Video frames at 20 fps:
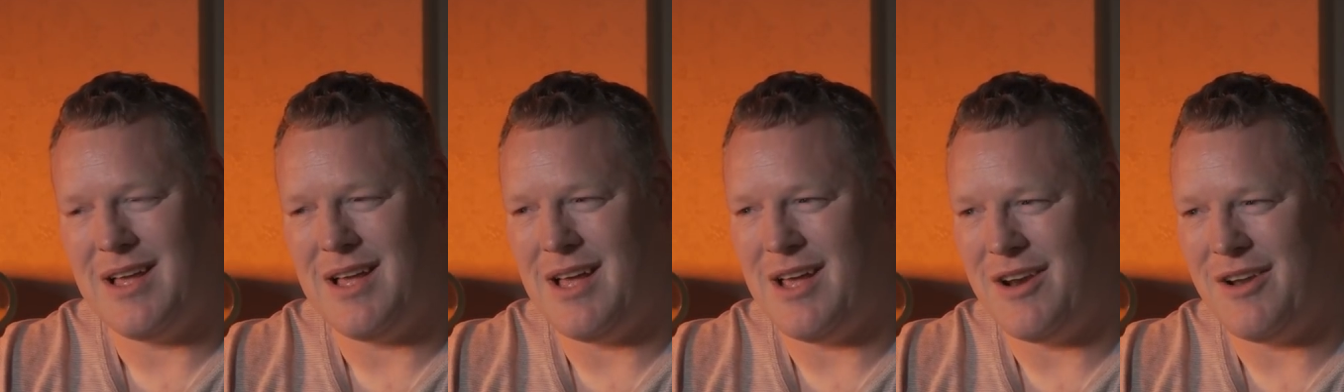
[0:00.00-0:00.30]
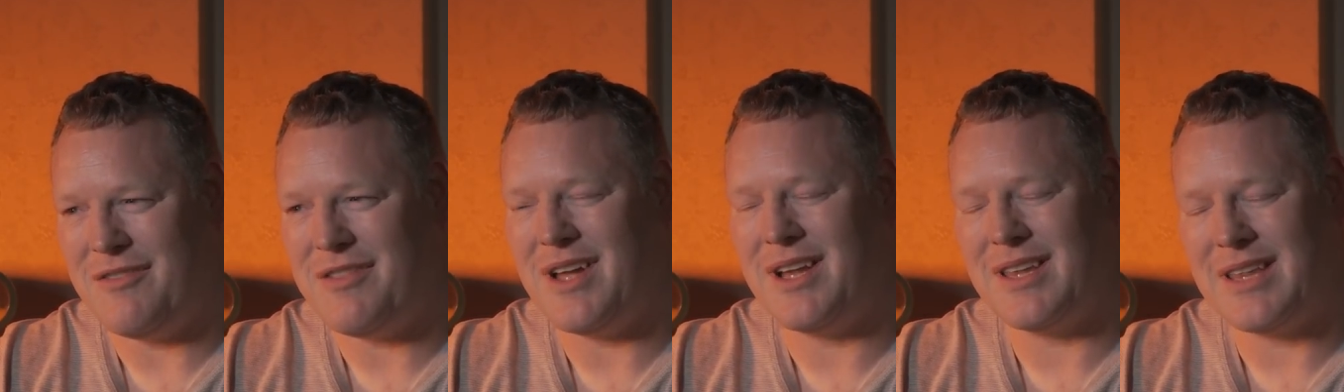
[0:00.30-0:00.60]
And
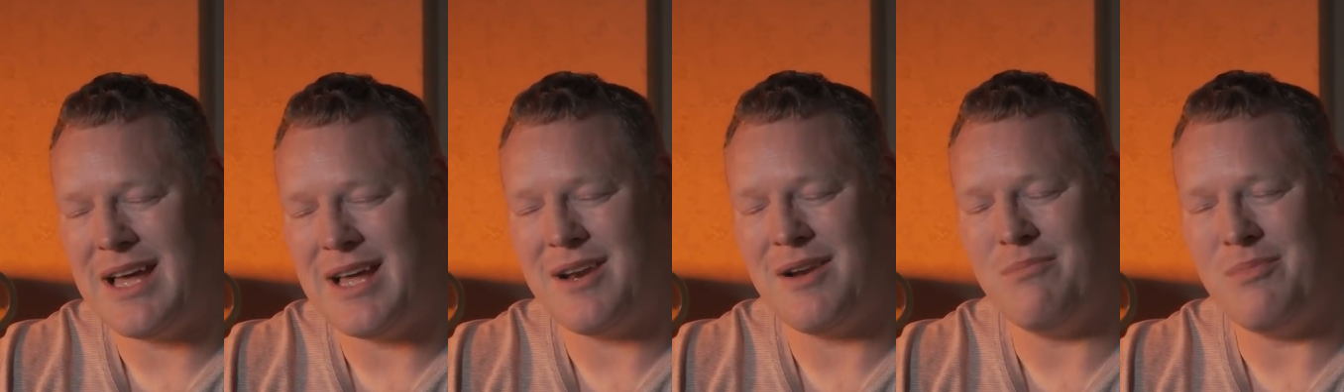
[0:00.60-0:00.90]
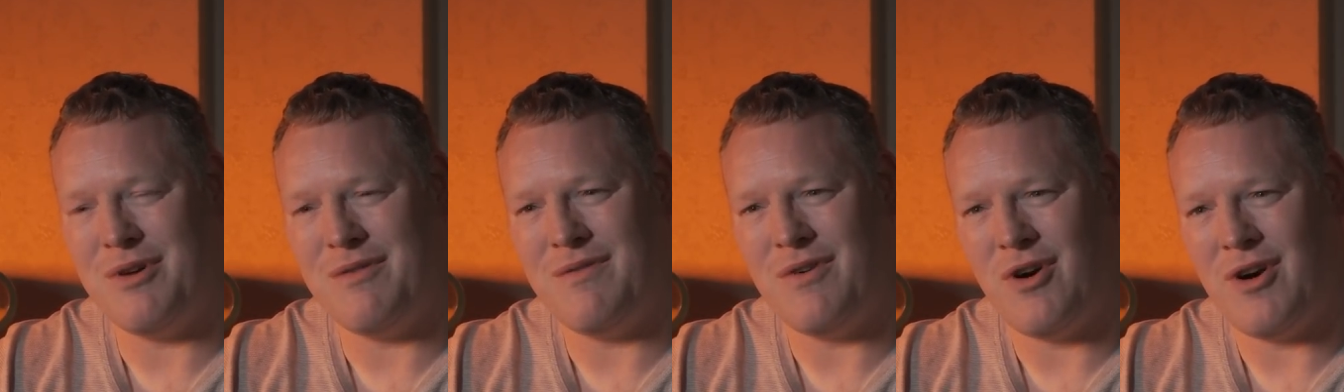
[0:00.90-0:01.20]
I think that
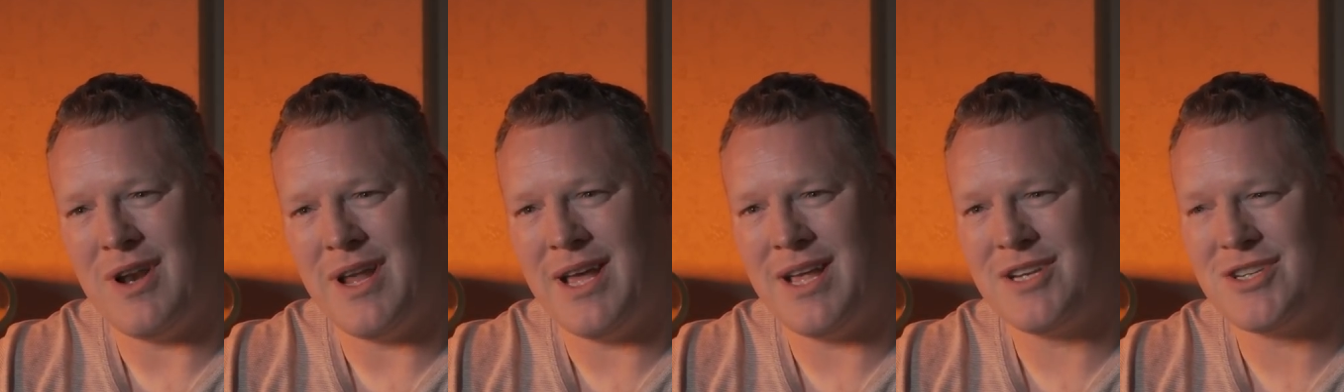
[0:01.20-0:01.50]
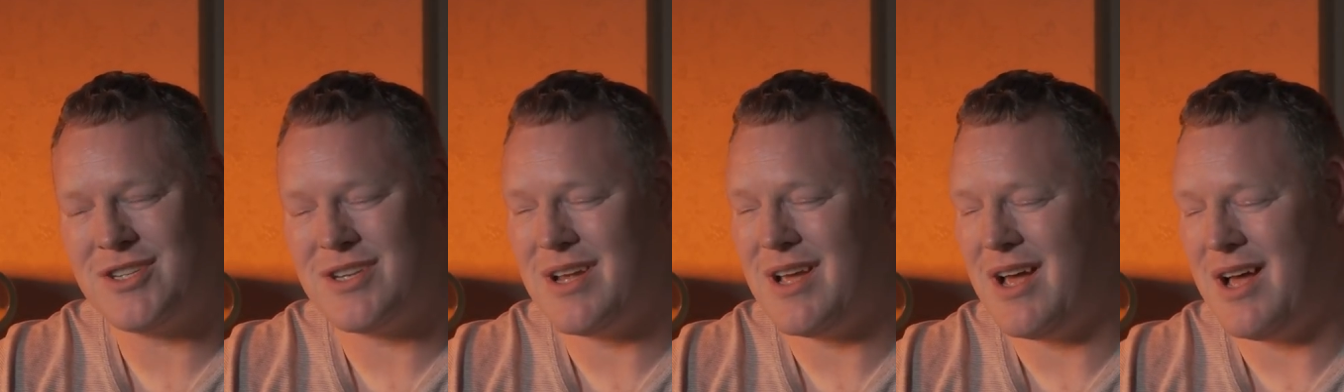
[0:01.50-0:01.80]
above all
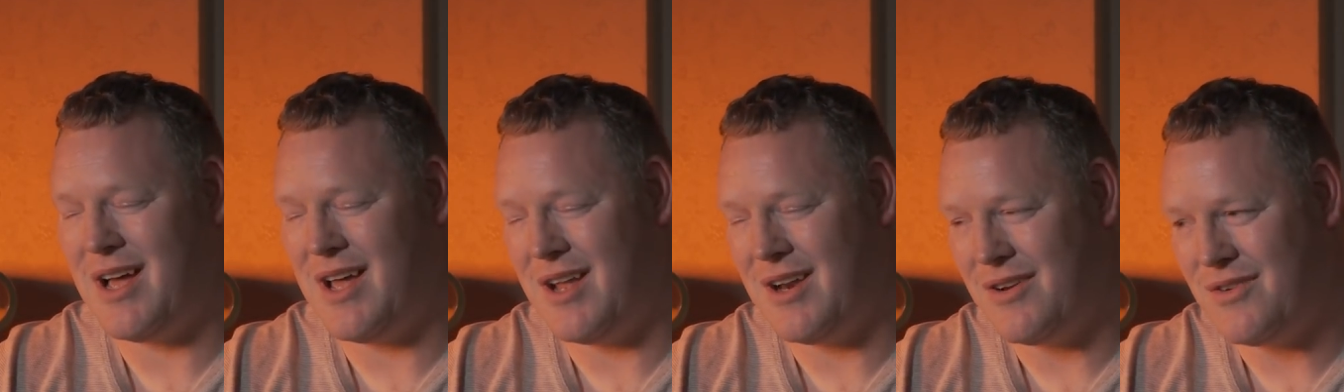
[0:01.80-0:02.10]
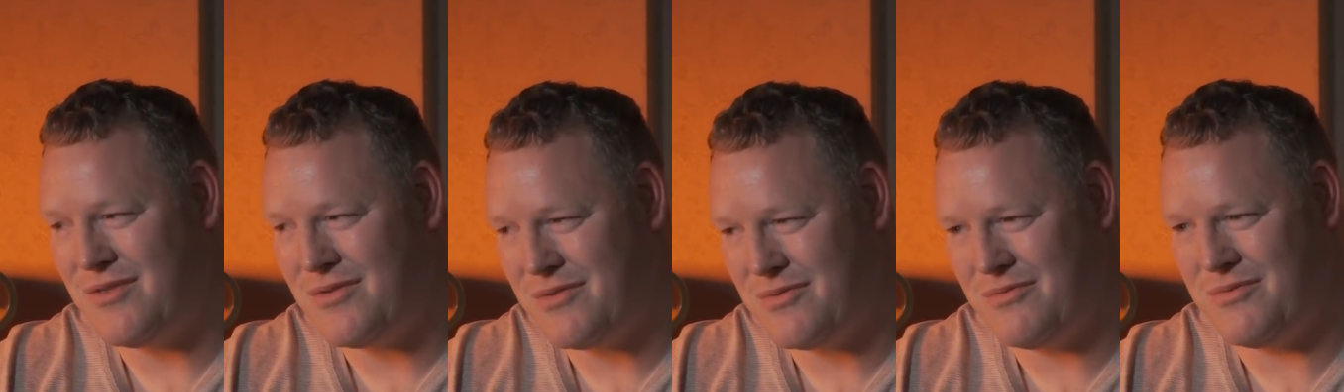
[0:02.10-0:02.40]
else,
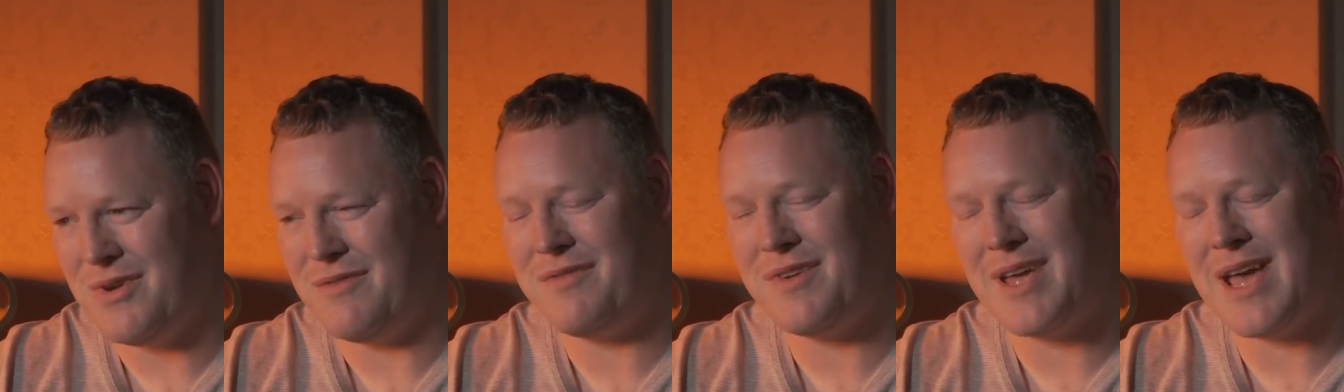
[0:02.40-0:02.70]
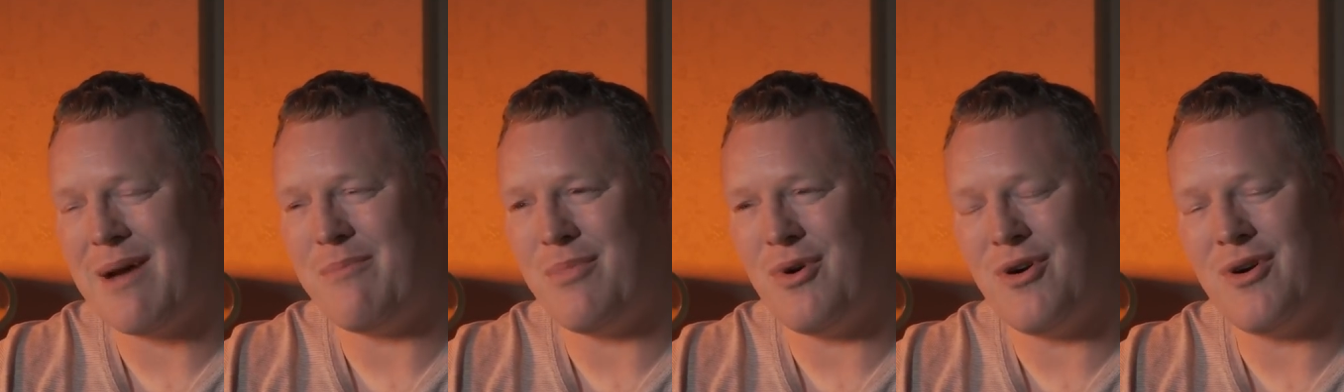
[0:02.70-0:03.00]
and we've
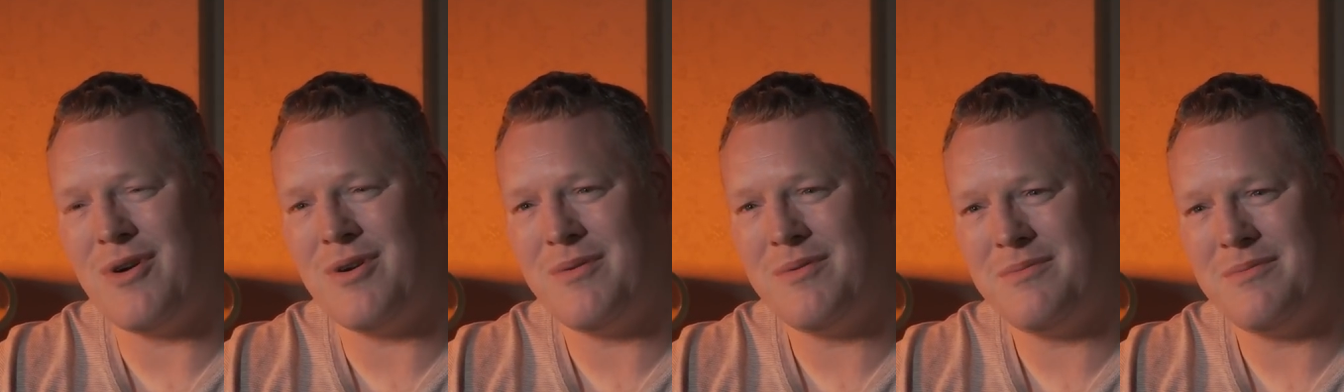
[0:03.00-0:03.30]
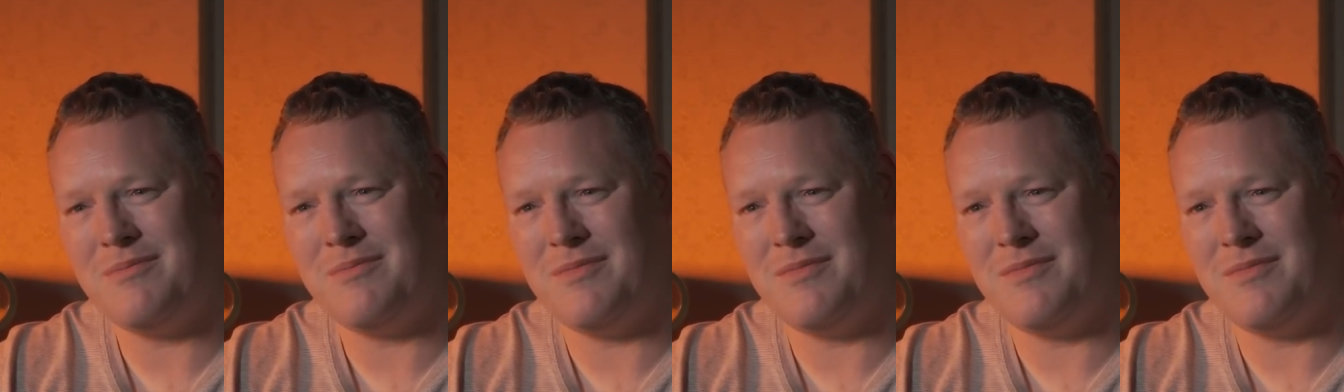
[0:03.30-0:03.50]
kept on